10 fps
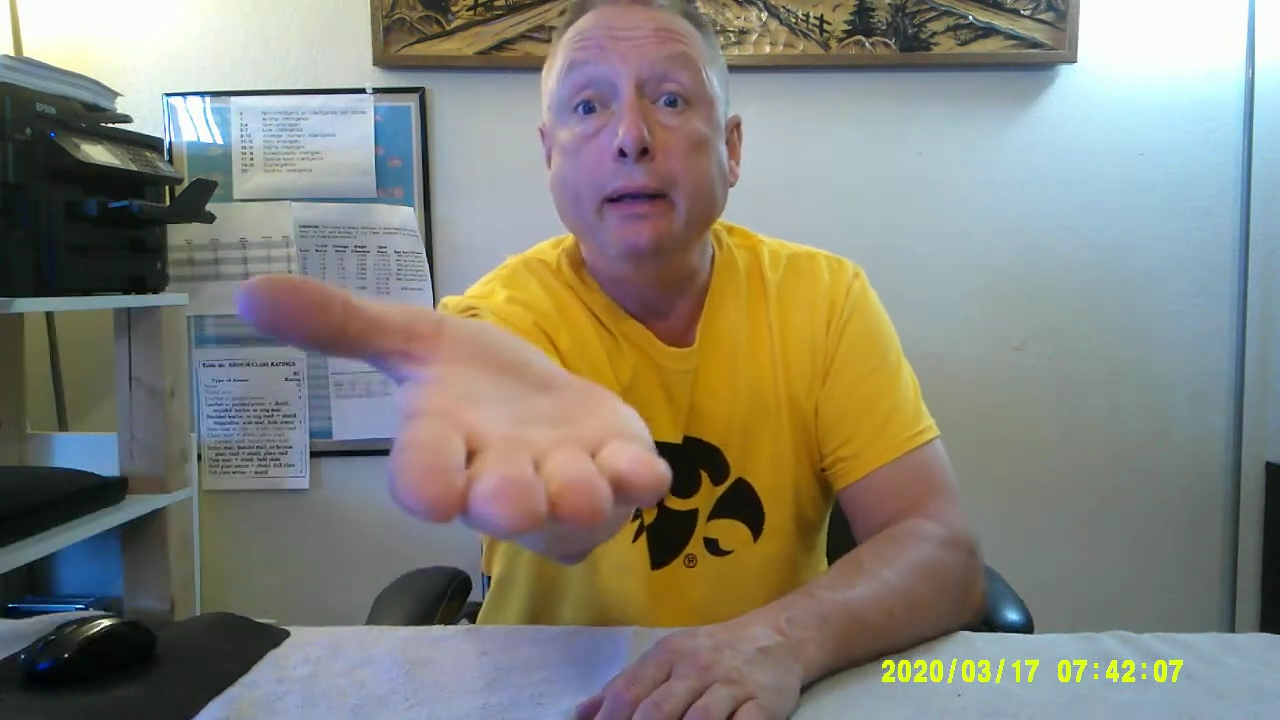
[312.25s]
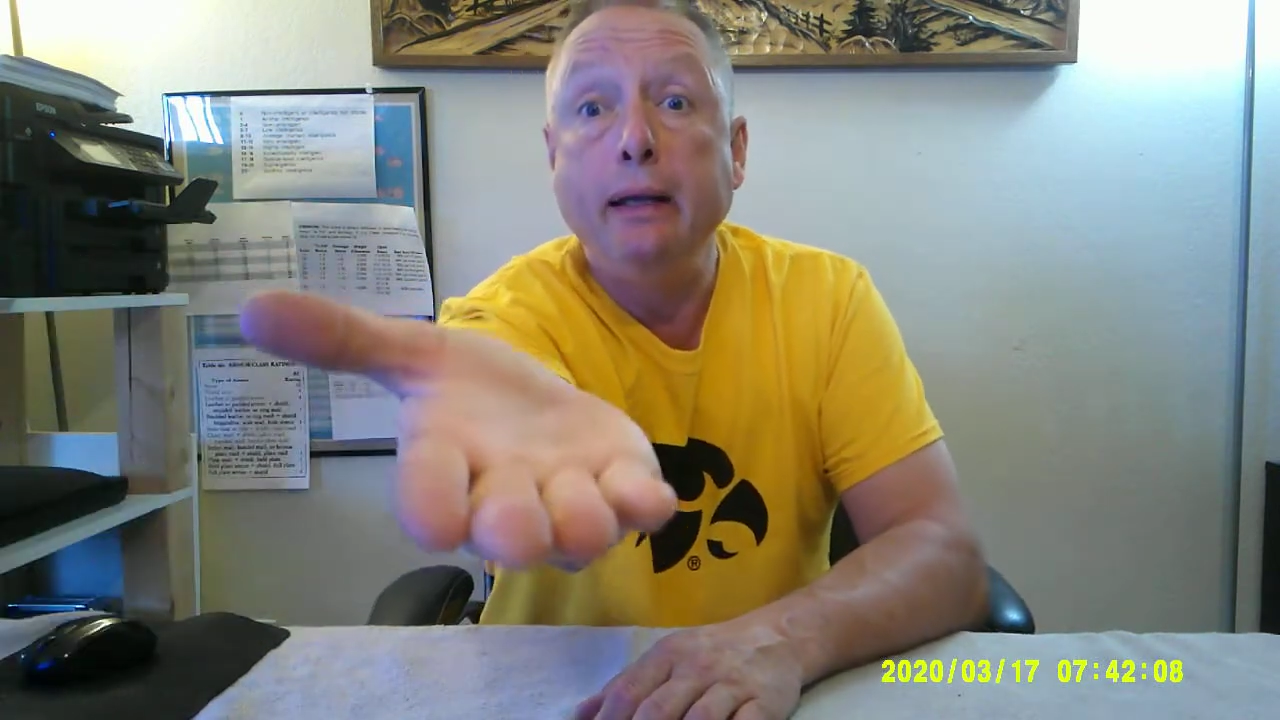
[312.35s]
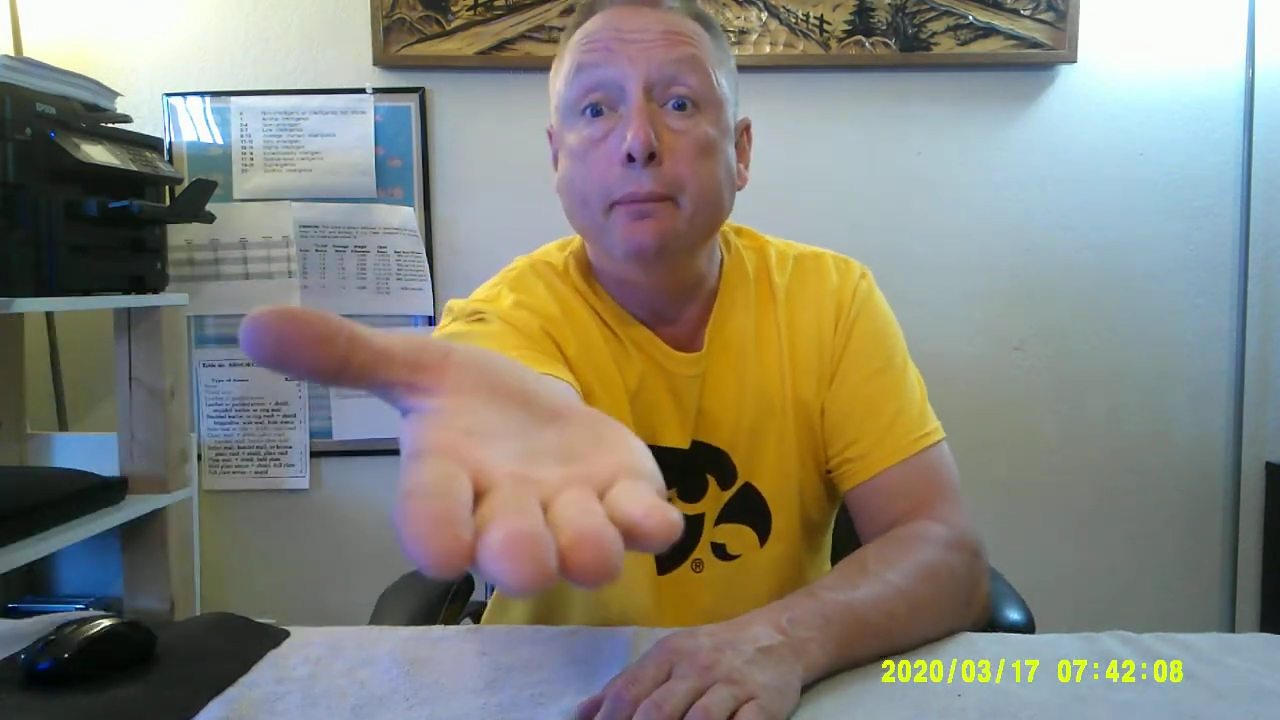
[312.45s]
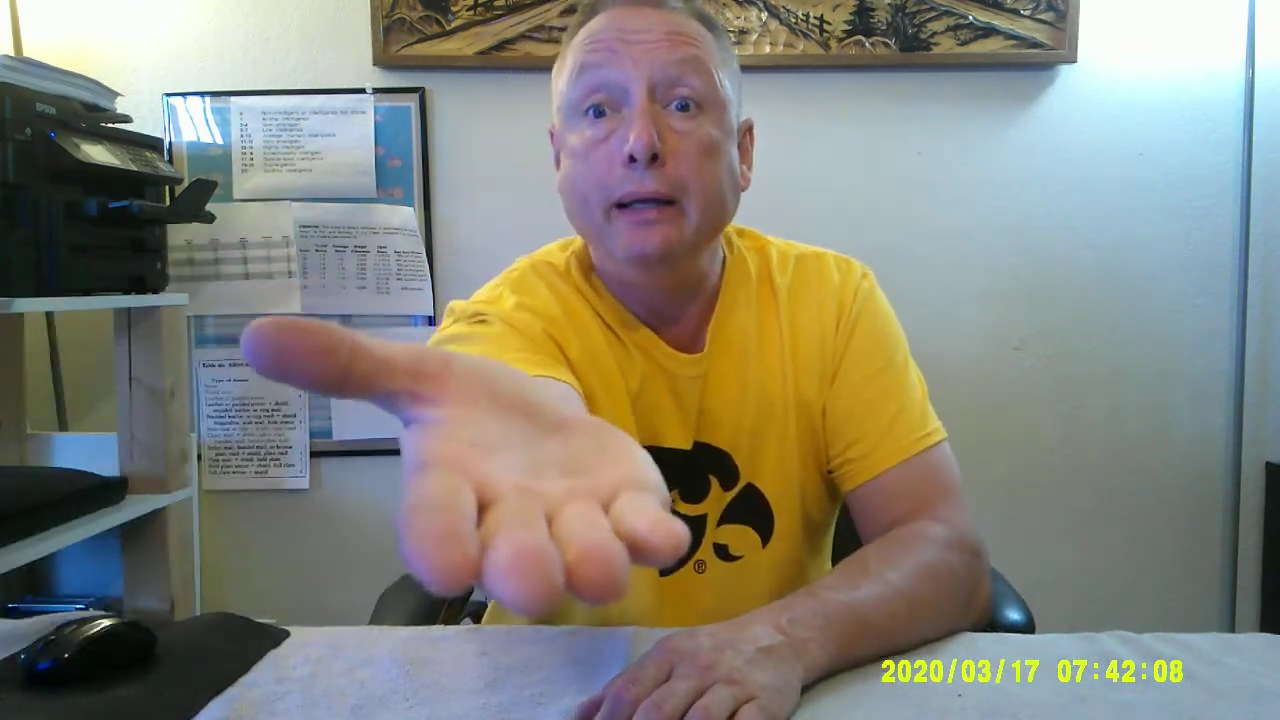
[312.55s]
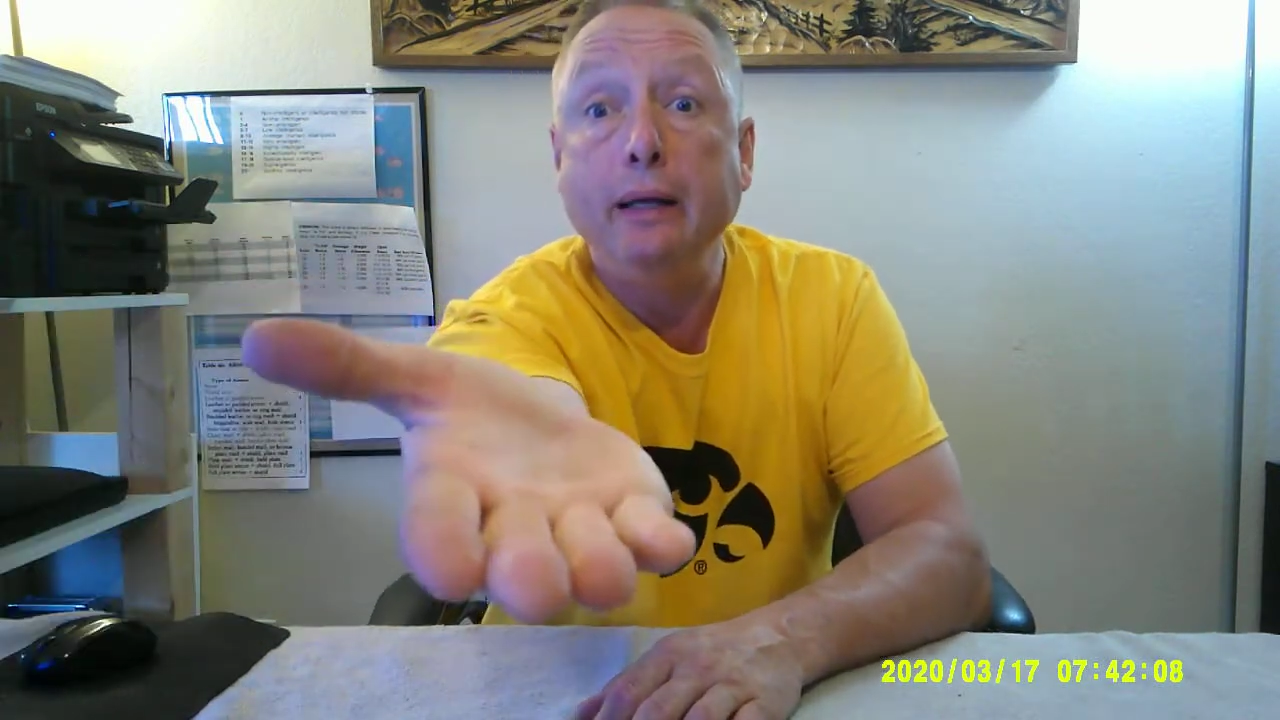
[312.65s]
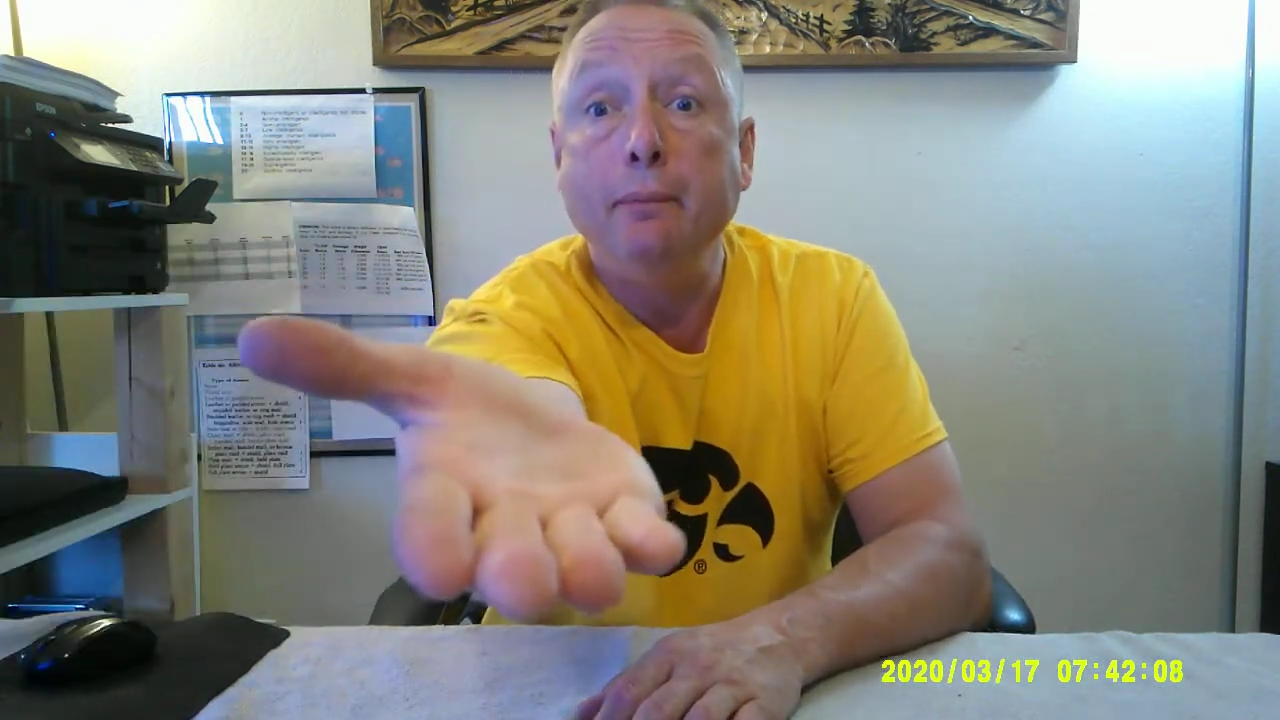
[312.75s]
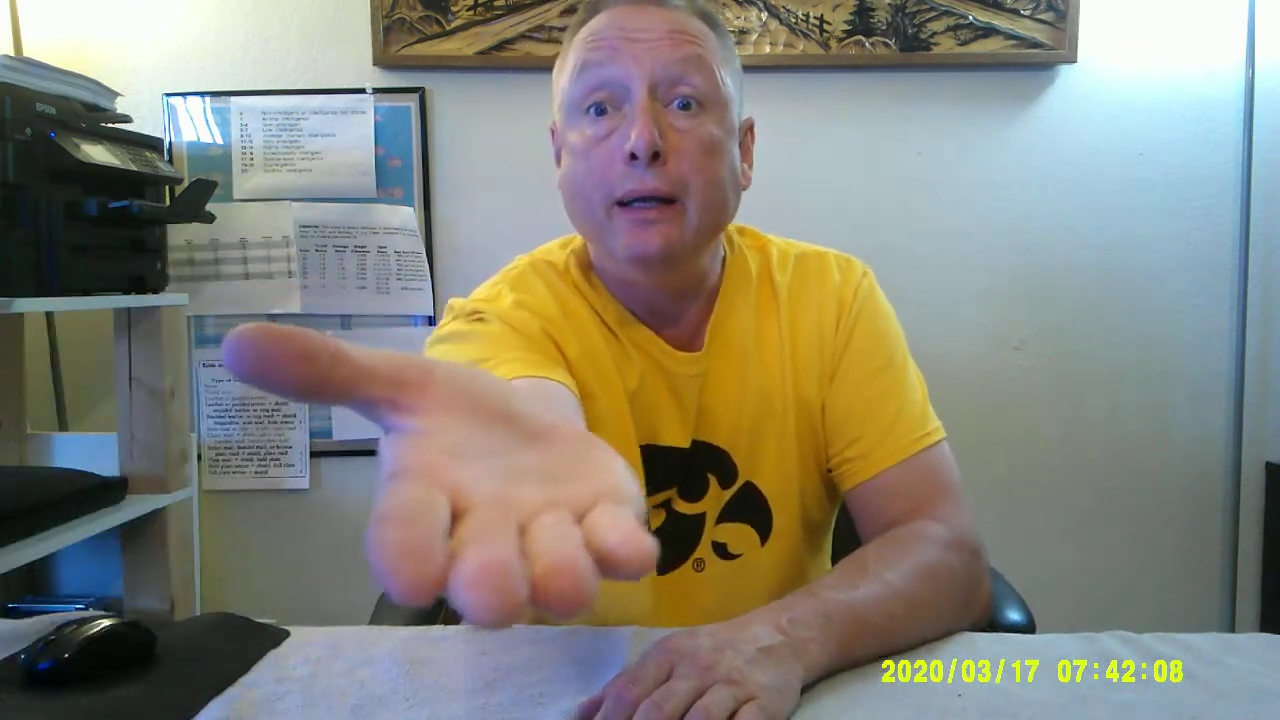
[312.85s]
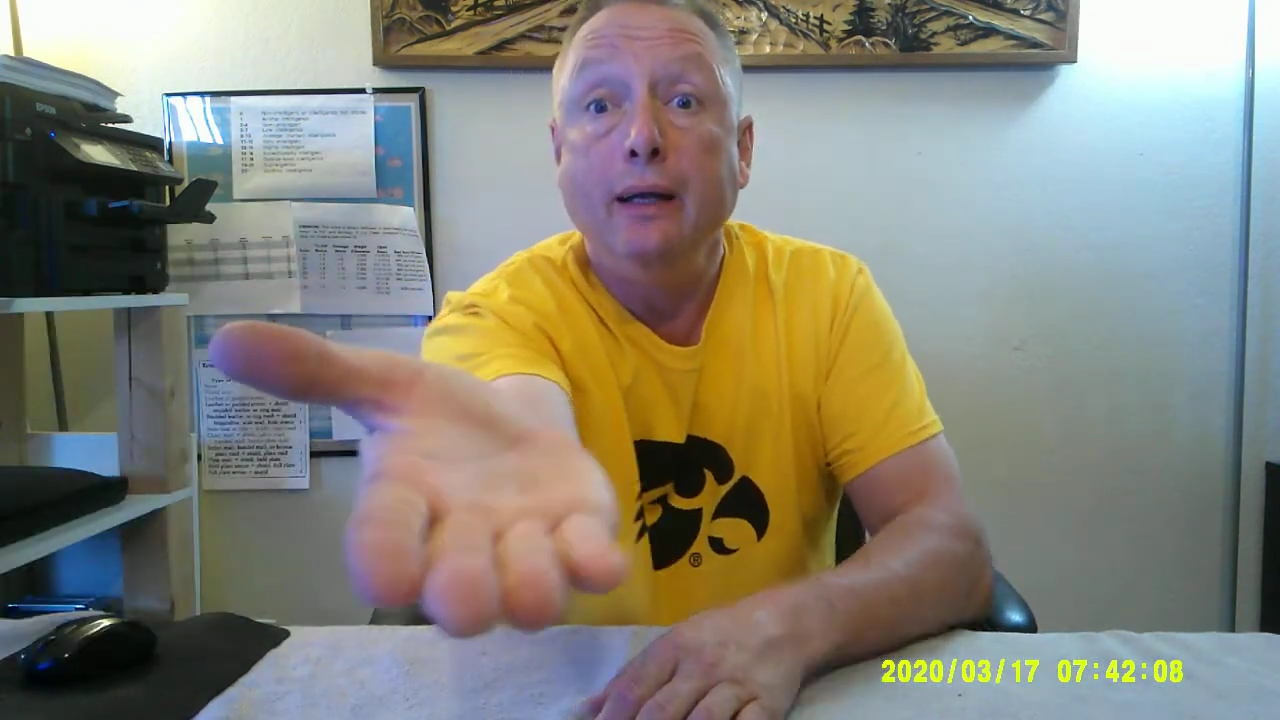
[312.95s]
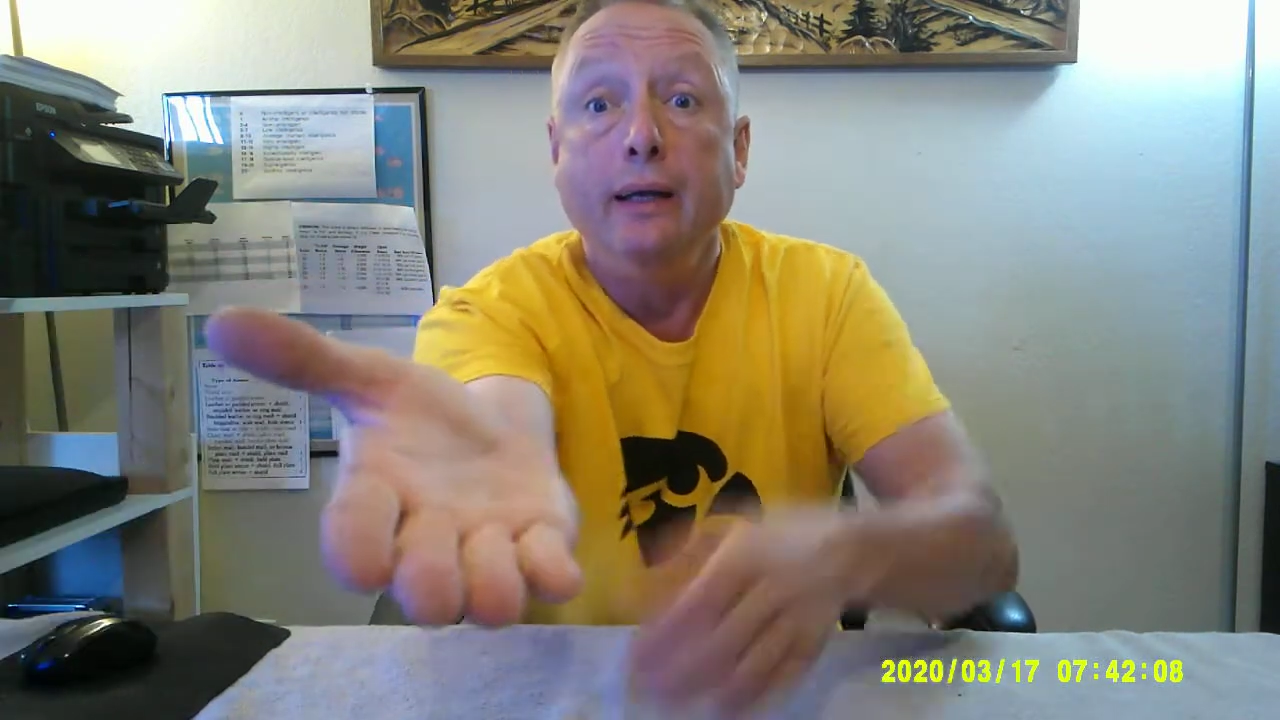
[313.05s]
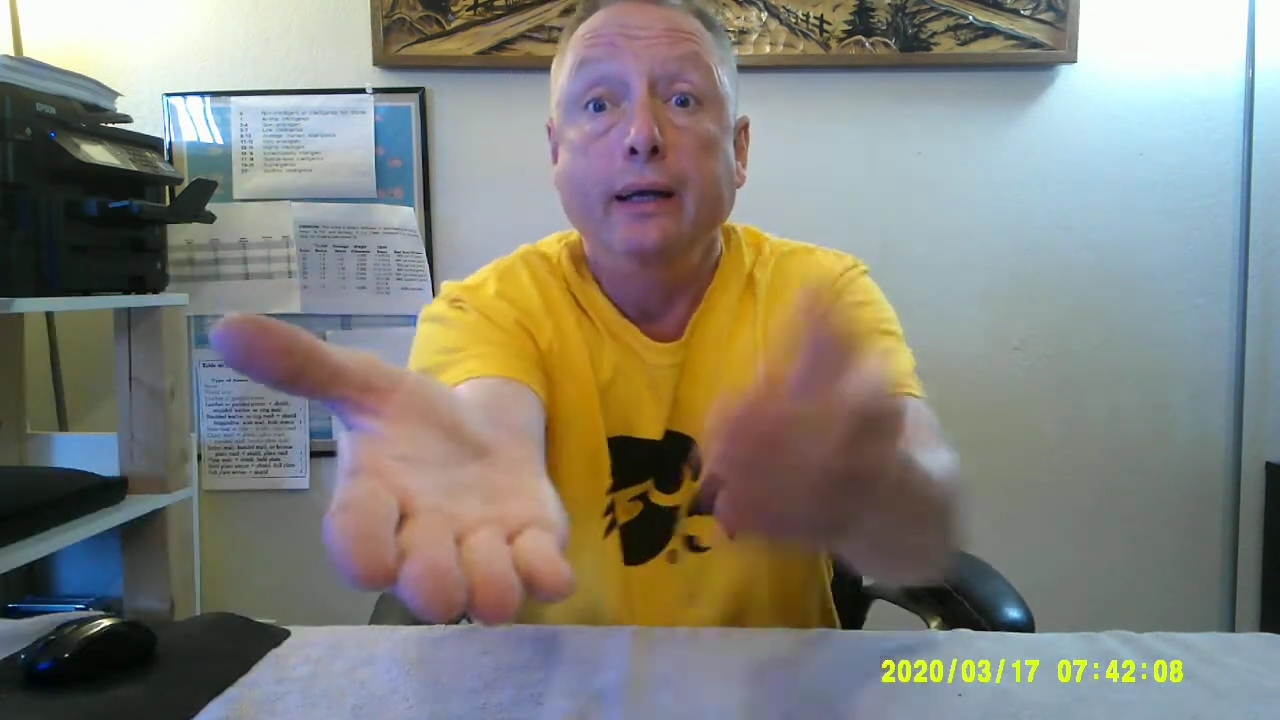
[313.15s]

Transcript: gimme, gimme,